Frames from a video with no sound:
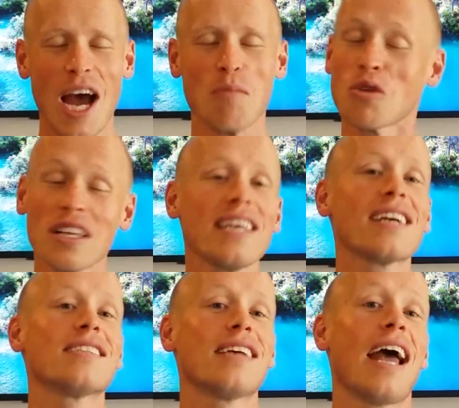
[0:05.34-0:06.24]
I'm really
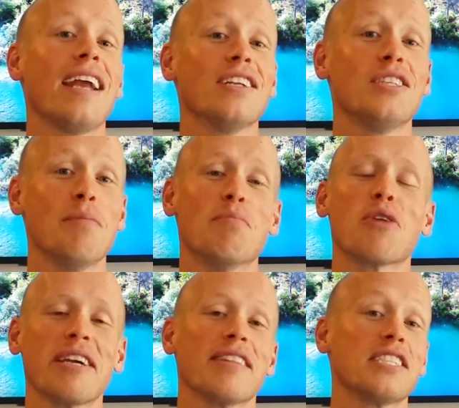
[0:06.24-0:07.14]
excited to be
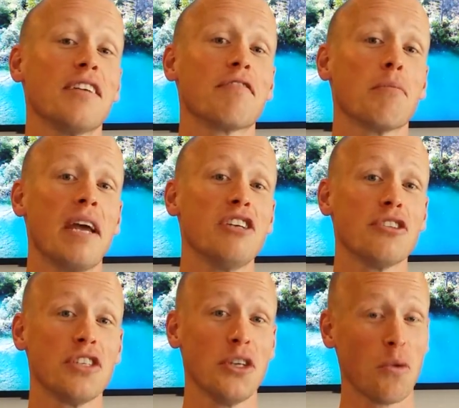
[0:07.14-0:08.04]
bringing this
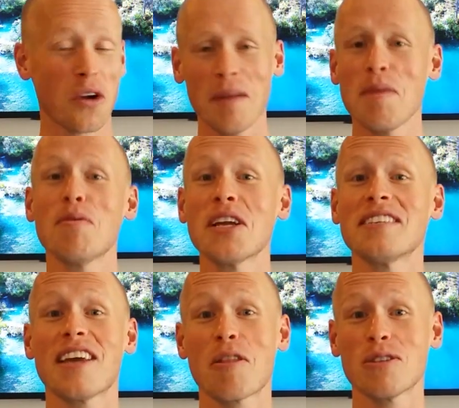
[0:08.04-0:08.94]
information to you. We're going to be putting
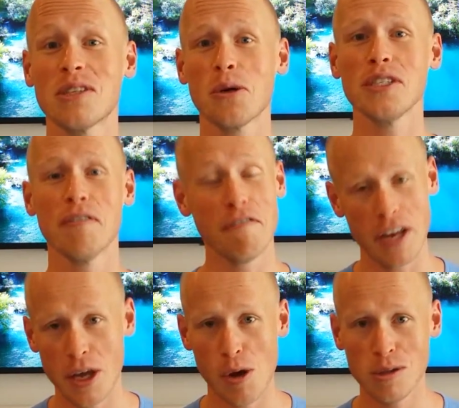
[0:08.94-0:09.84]
together a series of
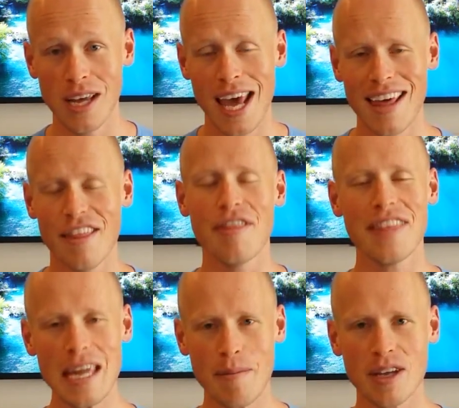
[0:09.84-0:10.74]
videos. The
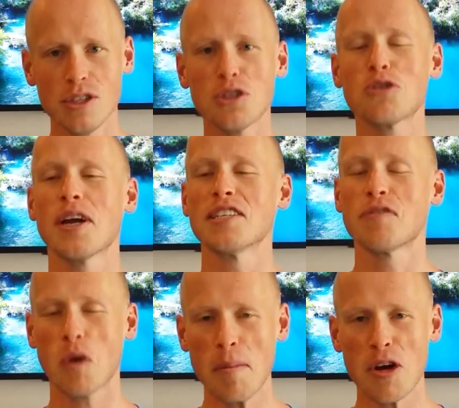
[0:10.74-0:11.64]
theme is
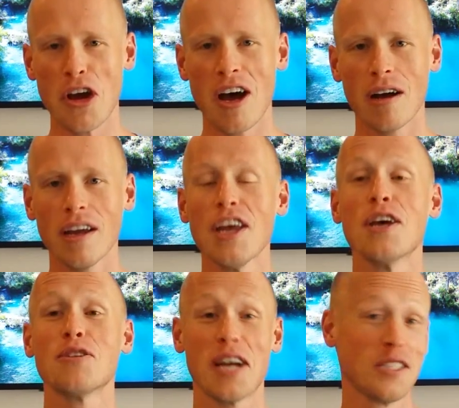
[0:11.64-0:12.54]
Transform Your Dog,
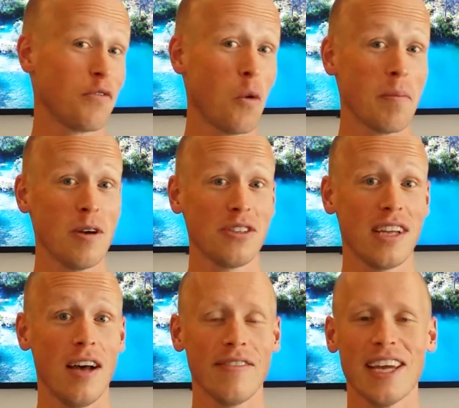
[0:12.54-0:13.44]
Transform
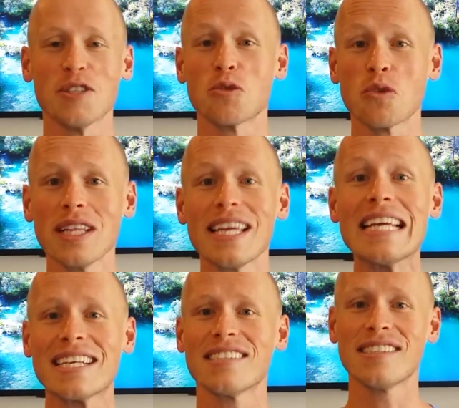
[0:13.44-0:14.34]
Yourself. And it's really an
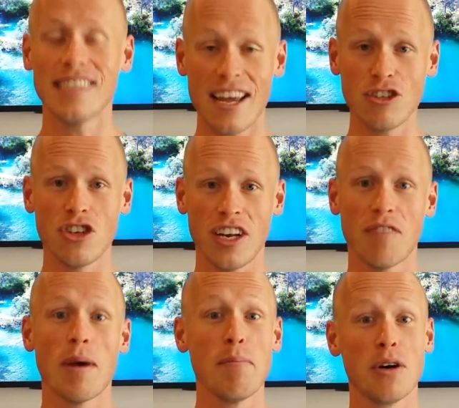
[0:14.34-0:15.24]
extension
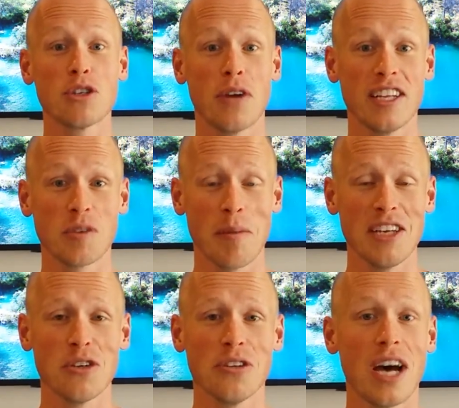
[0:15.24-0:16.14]
of my book,
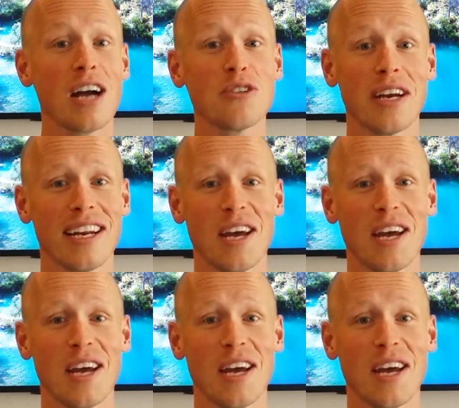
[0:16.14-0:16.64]
Transformational Dog Training.